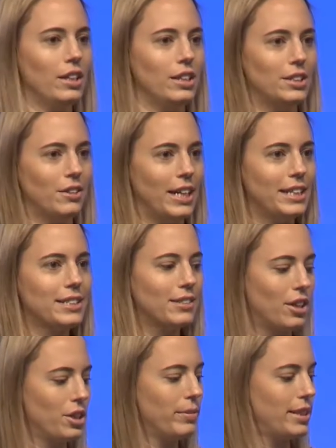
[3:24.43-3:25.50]
So let's
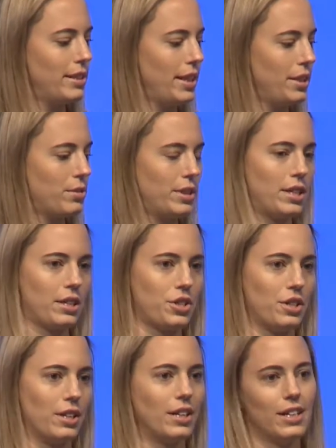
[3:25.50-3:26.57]
start with the
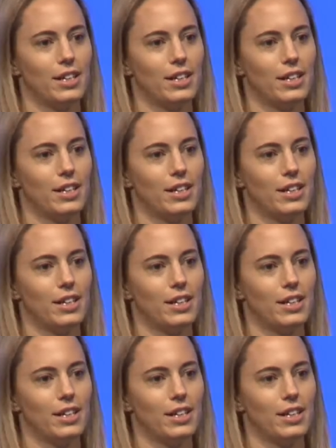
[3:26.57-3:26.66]
introduction.